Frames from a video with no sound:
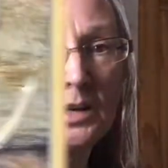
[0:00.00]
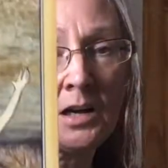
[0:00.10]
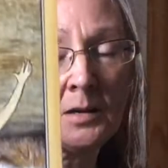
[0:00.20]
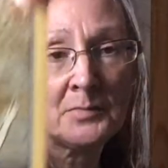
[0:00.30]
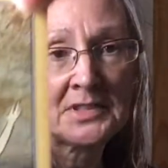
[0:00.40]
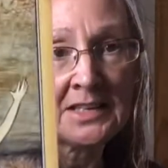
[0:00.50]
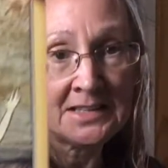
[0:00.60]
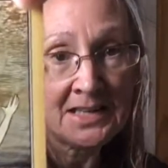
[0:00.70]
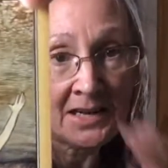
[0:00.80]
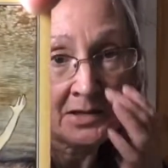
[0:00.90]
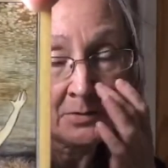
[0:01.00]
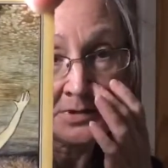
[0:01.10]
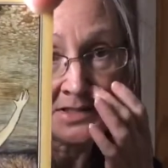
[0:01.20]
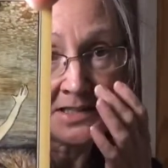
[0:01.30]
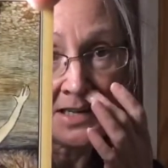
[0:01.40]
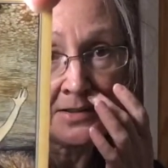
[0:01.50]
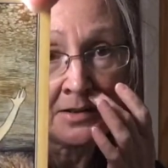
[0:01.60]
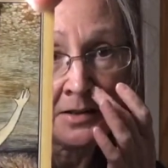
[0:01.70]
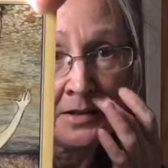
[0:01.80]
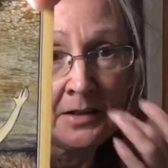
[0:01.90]
upside down, I would say
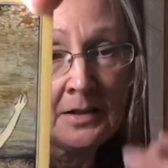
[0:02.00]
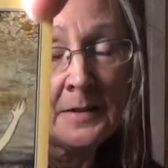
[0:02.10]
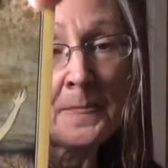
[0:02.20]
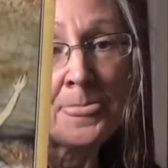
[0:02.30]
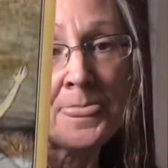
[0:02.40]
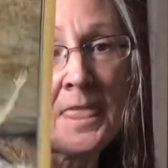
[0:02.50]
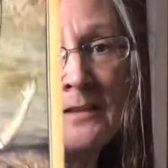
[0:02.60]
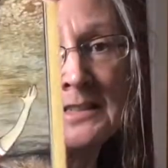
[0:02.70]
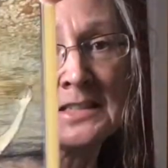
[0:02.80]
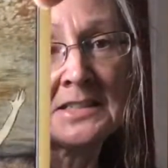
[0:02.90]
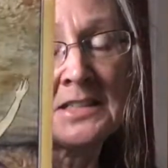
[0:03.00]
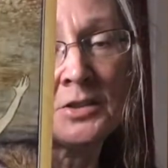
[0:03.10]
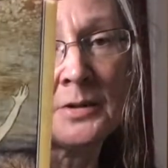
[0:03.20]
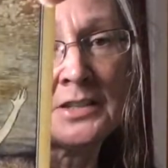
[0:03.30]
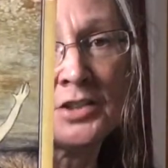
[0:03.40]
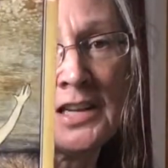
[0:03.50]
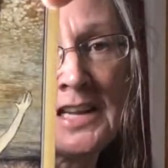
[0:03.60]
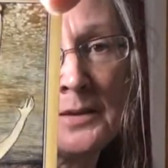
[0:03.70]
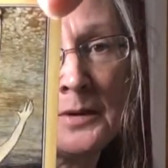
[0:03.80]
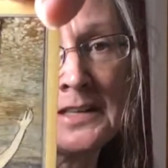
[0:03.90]
that there is a situation
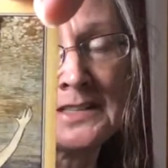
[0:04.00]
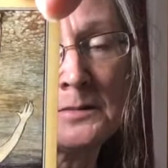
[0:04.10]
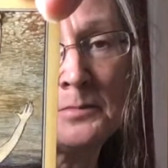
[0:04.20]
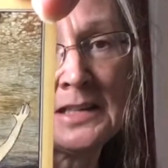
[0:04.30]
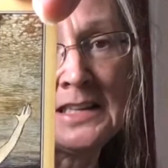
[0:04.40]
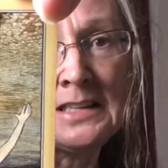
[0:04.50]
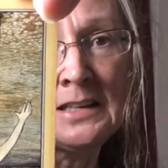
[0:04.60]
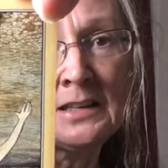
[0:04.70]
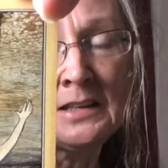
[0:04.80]
here where somebody